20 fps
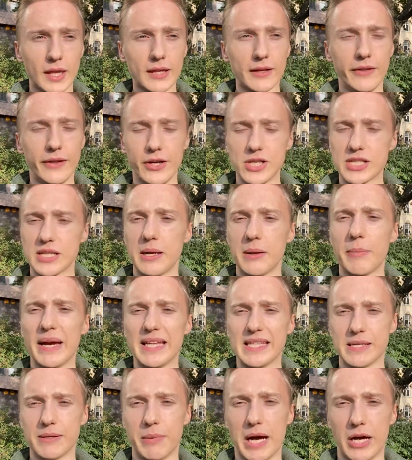There is an
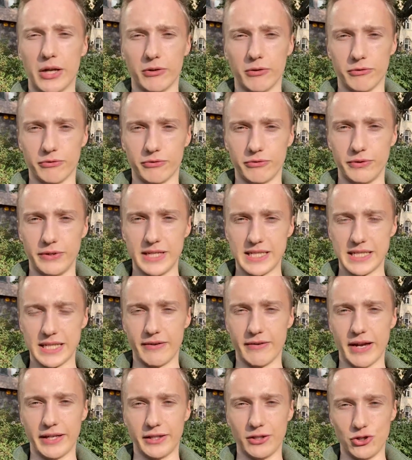immense amount of
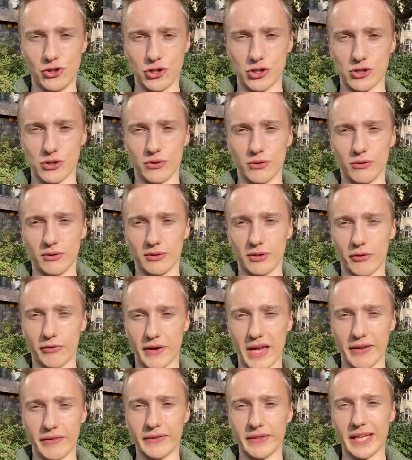disadvantages of
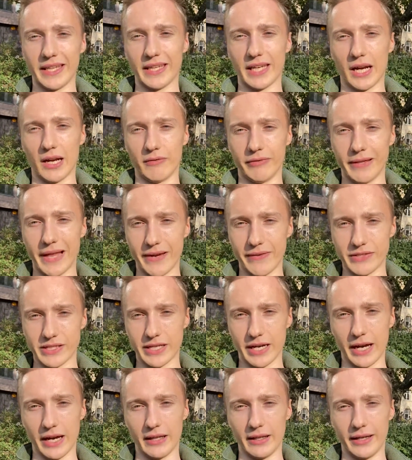having that kind of
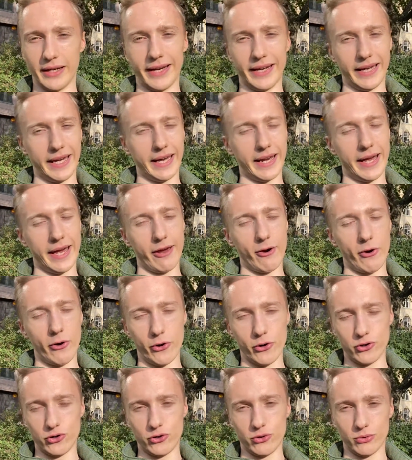lifestyle. And again, I
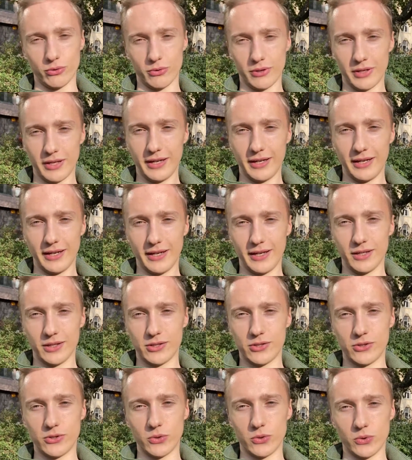urge you
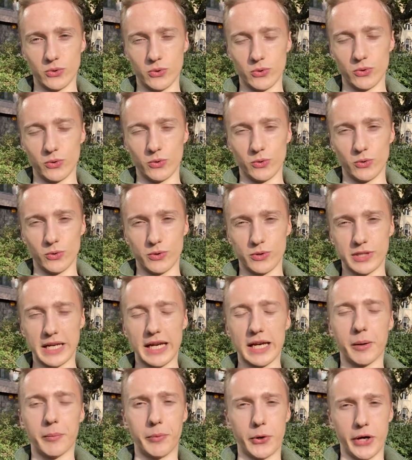to
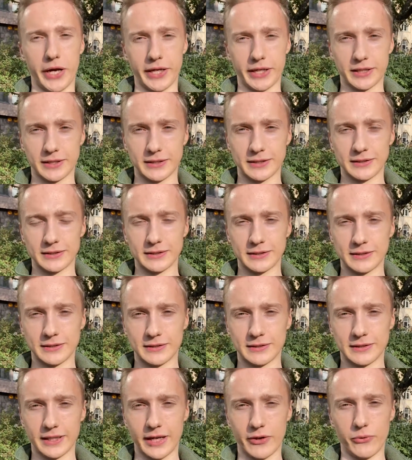take a break
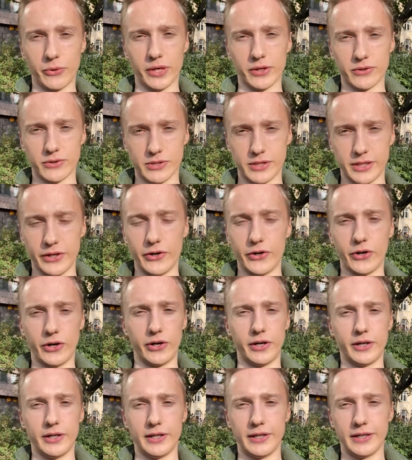and reconsider
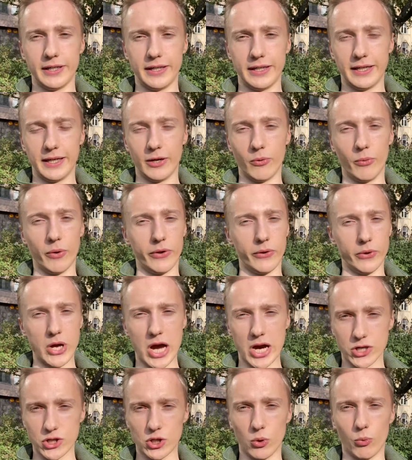whether you
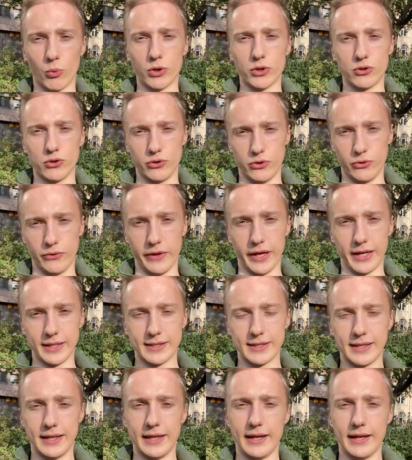actually want to do that.